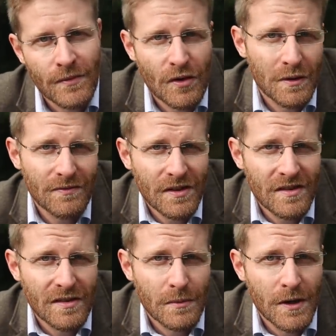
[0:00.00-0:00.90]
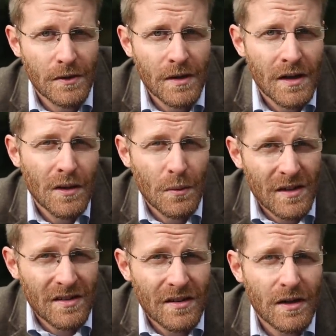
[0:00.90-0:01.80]
So in visitor mode, we
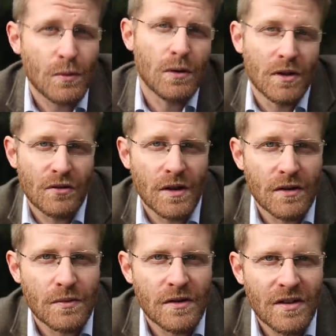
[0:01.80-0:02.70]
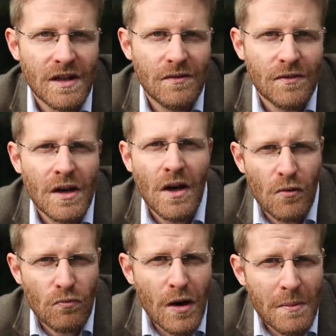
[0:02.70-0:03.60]
decide what we're trying to achieve,
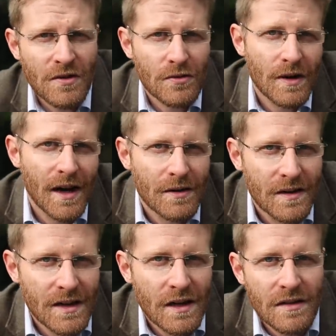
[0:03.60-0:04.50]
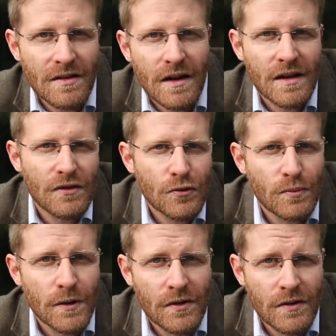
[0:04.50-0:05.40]
rummage around in the untidy
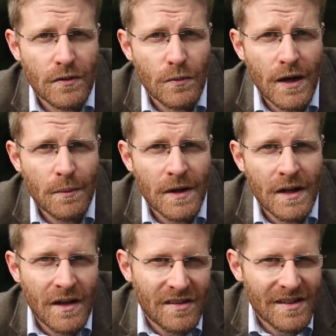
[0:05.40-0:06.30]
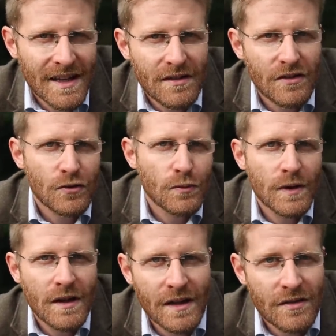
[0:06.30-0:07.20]
toolbox of the web, select a tool
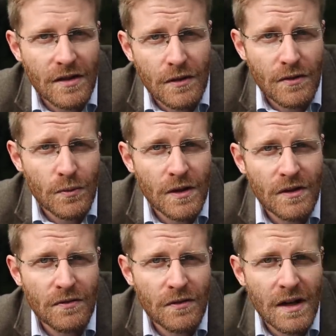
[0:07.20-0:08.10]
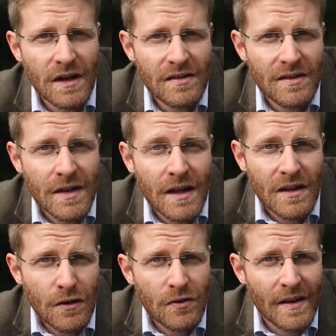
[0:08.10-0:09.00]
we think is going to work for us,
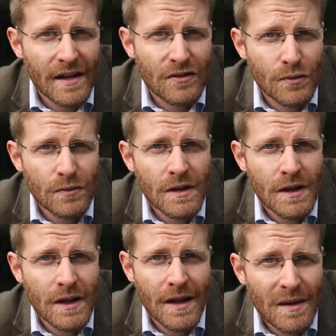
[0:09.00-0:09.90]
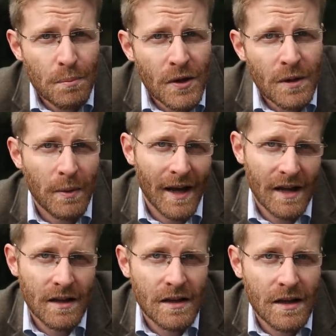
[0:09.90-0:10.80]
use that tool, and then put it
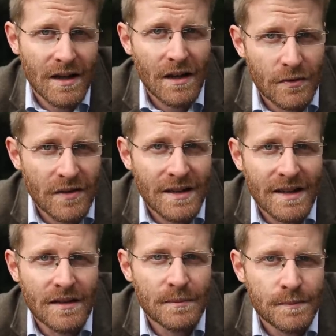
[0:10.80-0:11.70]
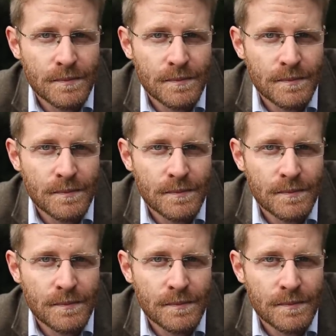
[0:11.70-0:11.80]
back and close the lid.